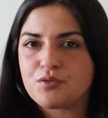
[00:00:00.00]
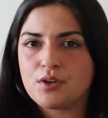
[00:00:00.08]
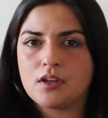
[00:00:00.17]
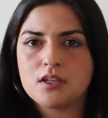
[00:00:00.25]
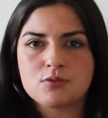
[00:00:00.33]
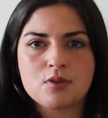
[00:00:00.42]

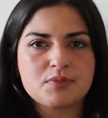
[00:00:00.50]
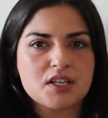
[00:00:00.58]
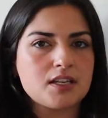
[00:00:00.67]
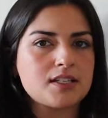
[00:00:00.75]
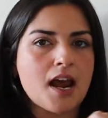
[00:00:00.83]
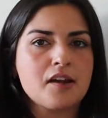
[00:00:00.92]
freelance
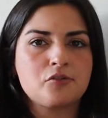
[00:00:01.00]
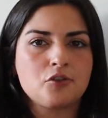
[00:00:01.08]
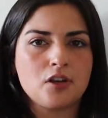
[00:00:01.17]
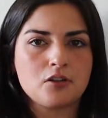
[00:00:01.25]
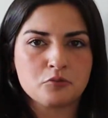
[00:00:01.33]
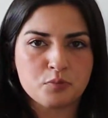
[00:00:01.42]
websites, how to
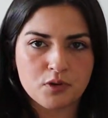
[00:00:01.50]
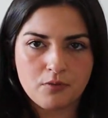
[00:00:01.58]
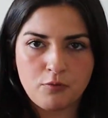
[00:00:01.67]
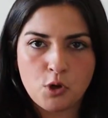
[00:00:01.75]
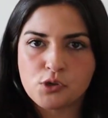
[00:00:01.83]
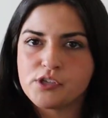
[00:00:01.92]
create your
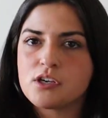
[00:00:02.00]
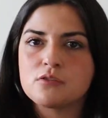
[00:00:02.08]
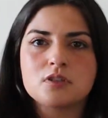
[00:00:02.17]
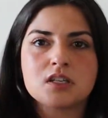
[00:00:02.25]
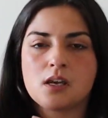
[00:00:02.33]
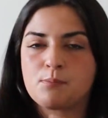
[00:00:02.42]

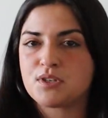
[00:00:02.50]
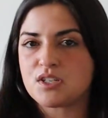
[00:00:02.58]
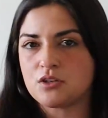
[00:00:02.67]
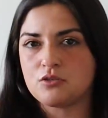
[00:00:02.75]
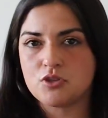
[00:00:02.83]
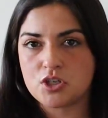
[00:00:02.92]
portfolio, tips
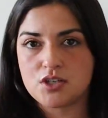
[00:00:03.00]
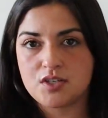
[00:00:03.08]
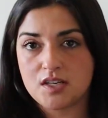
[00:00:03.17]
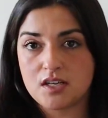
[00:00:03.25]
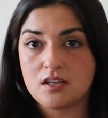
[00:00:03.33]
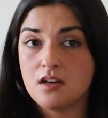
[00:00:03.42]
in
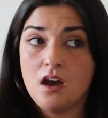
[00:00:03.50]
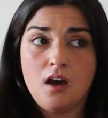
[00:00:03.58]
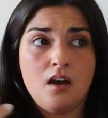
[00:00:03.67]
UGC,